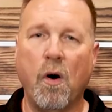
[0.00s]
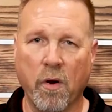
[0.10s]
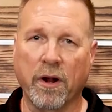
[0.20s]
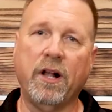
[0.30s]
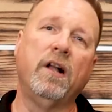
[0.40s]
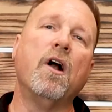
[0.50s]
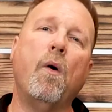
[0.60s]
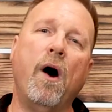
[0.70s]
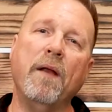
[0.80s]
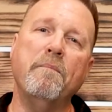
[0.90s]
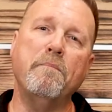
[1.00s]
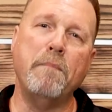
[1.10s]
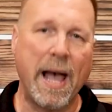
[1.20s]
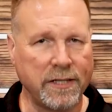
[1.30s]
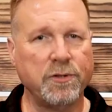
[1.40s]
or go on
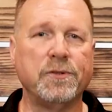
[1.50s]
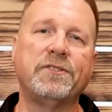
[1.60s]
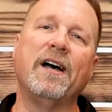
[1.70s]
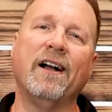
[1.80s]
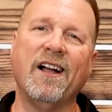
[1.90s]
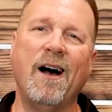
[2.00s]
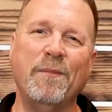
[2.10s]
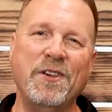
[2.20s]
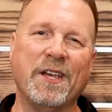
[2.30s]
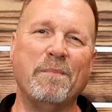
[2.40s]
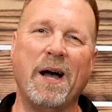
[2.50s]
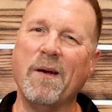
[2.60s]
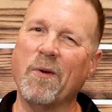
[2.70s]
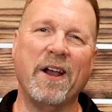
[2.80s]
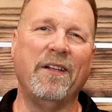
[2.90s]
MacTools.com and you can buy
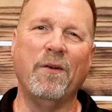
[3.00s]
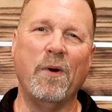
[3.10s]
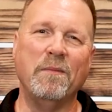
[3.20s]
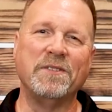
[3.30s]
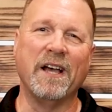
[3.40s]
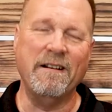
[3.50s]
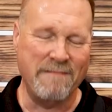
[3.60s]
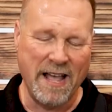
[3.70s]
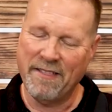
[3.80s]
them right on the website.